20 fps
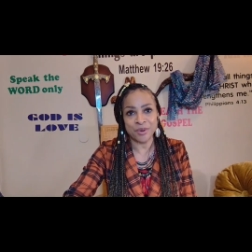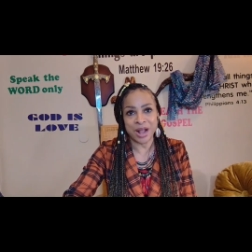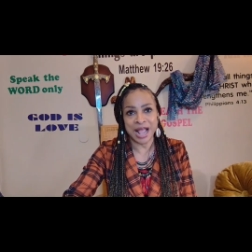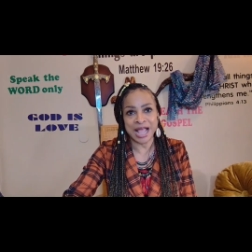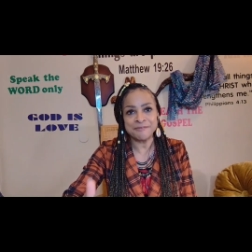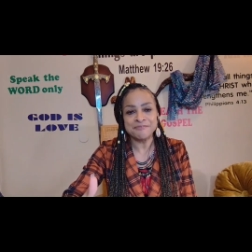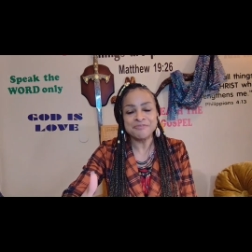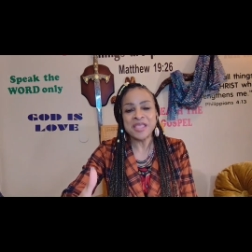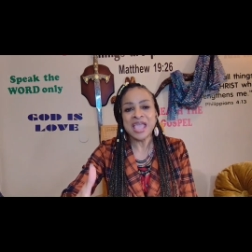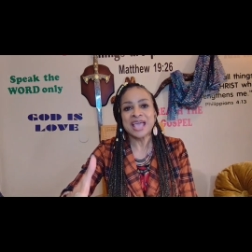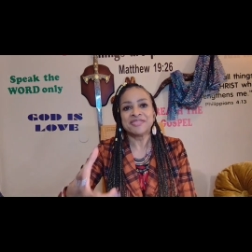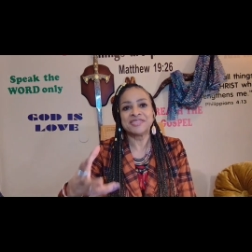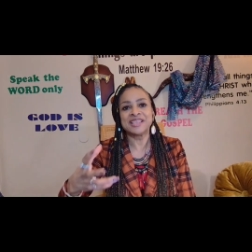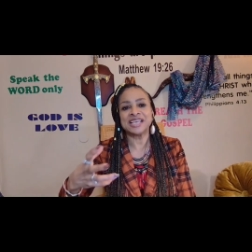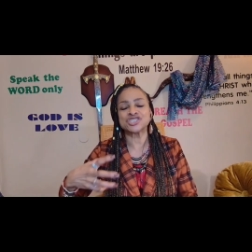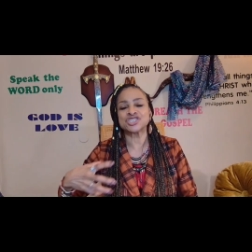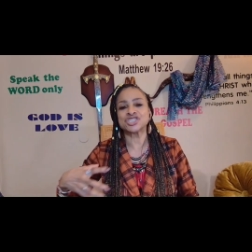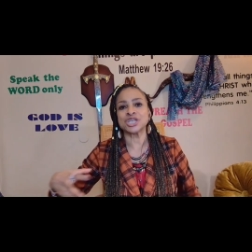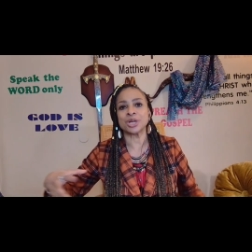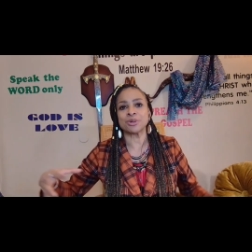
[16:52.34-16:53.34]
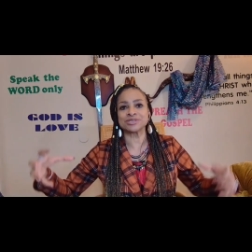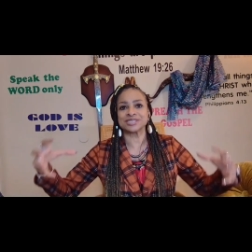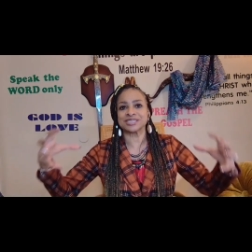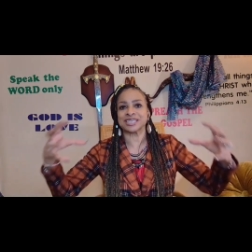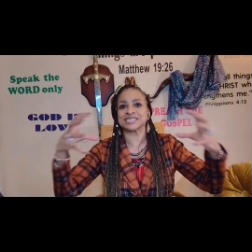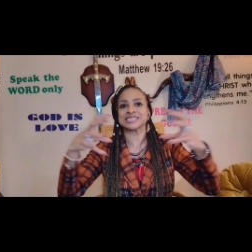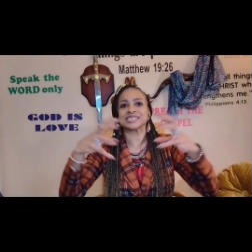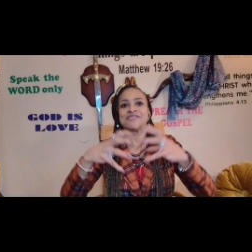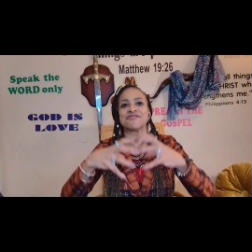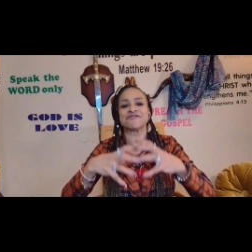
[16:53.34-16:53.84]
right? This shows
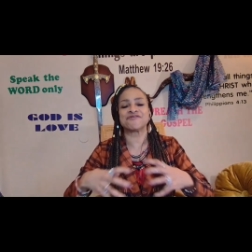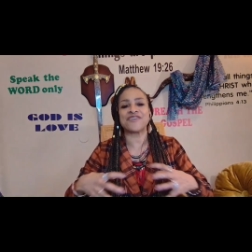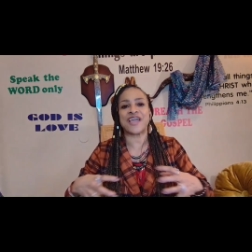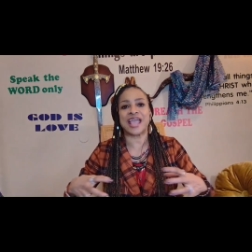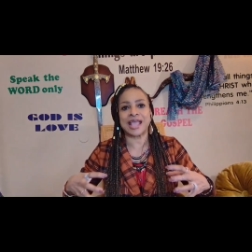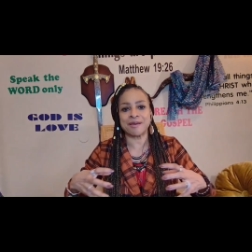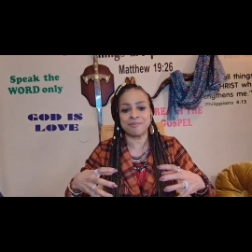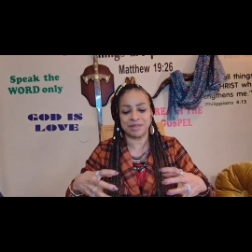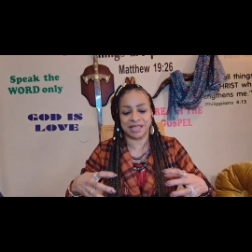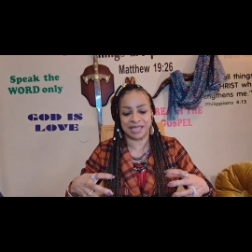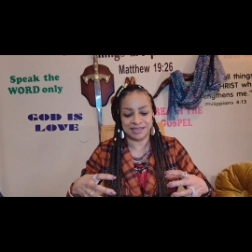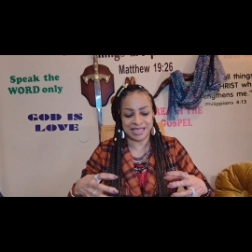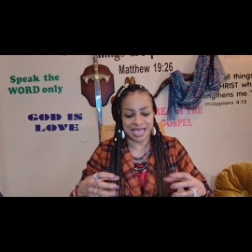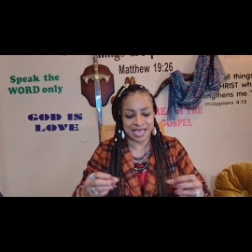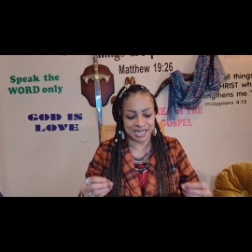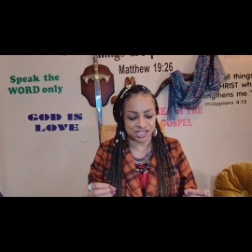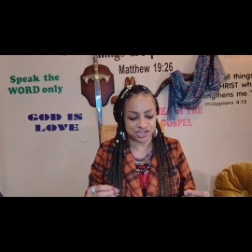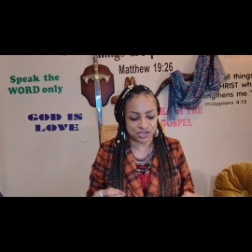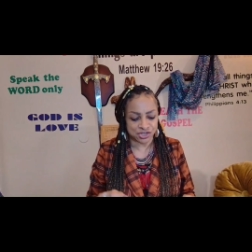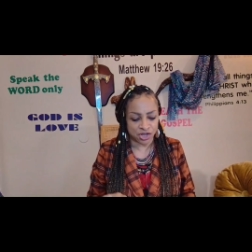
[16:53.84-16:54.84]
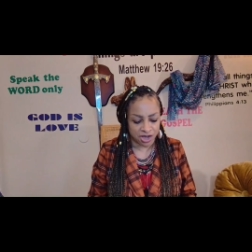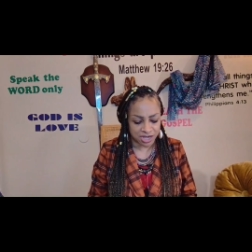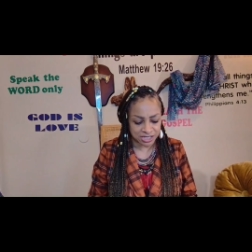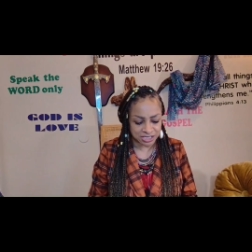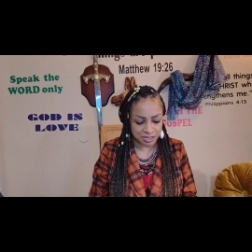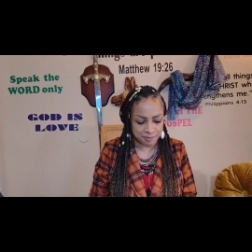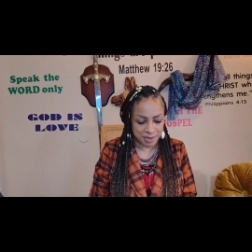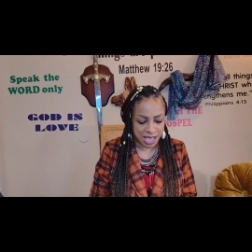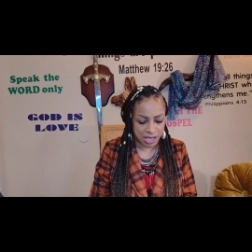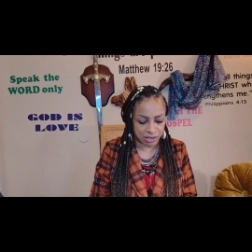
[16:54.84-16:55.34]
us the family that is
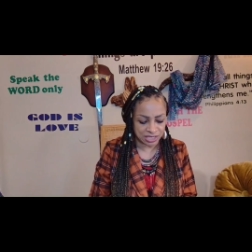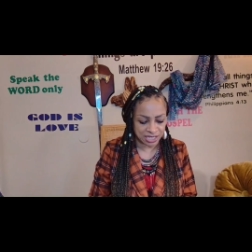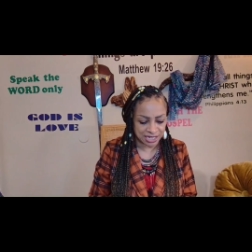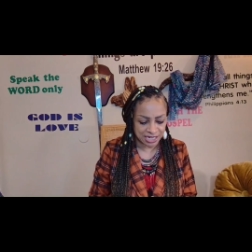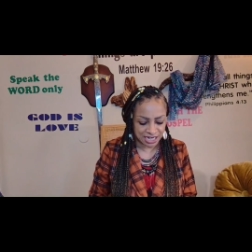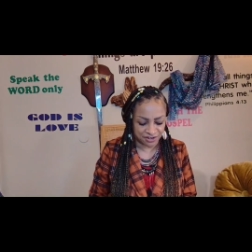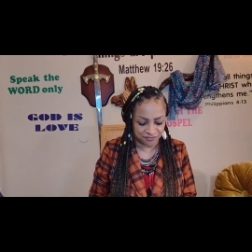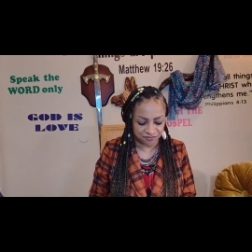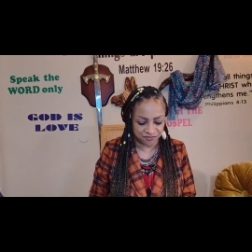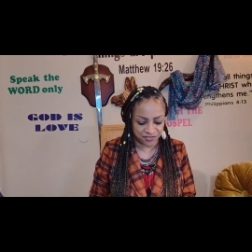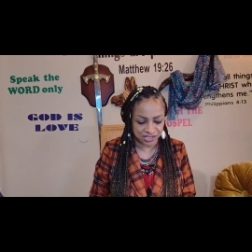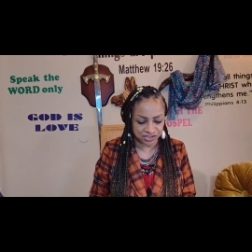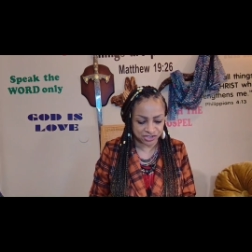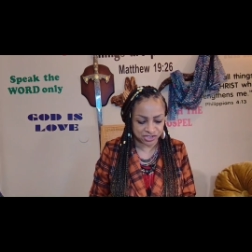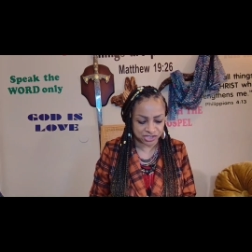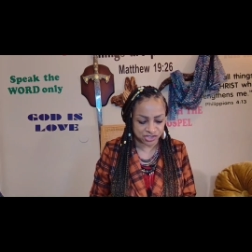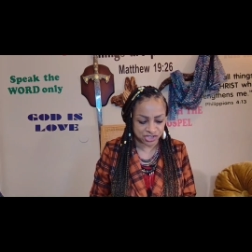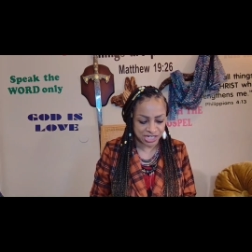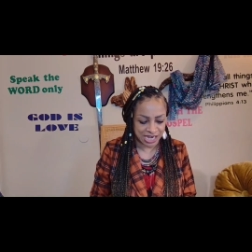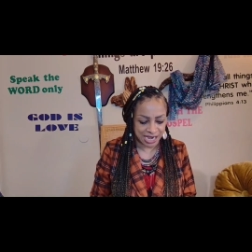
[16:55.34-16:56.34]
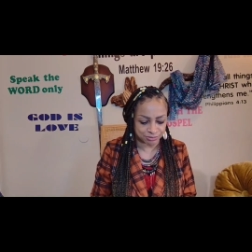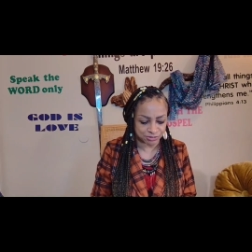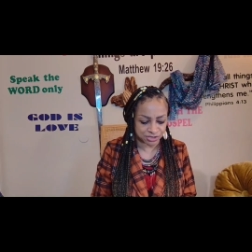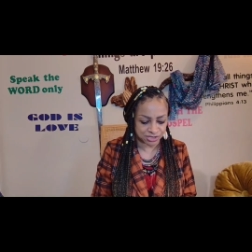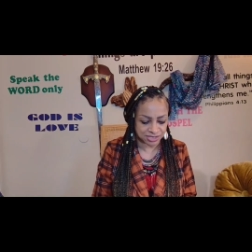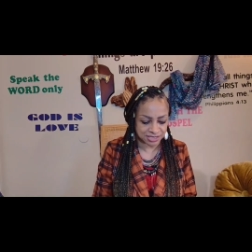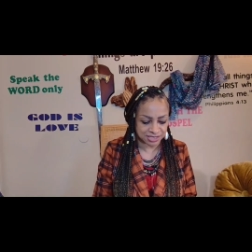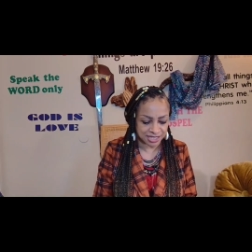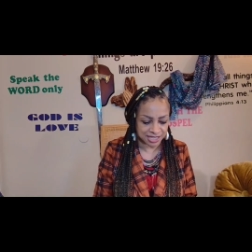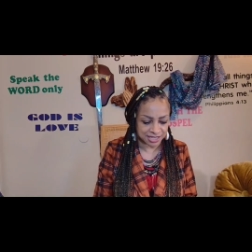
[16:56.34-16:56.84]
talked about. Look at Ephesians
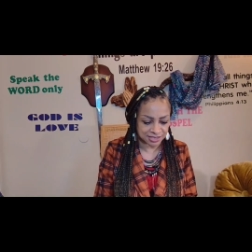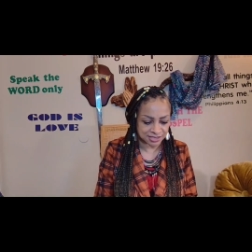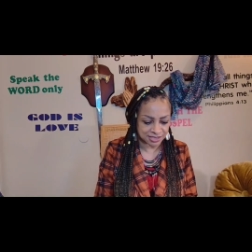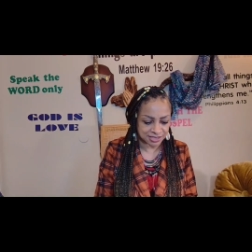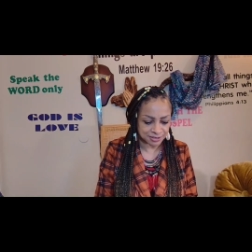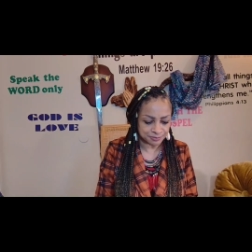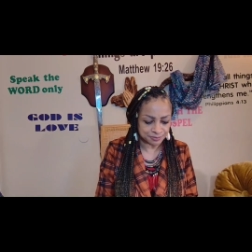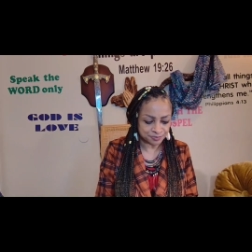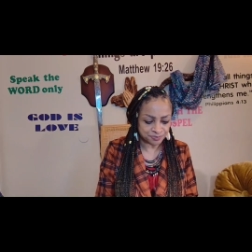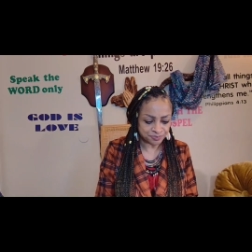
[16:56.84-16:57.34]
chapter 6.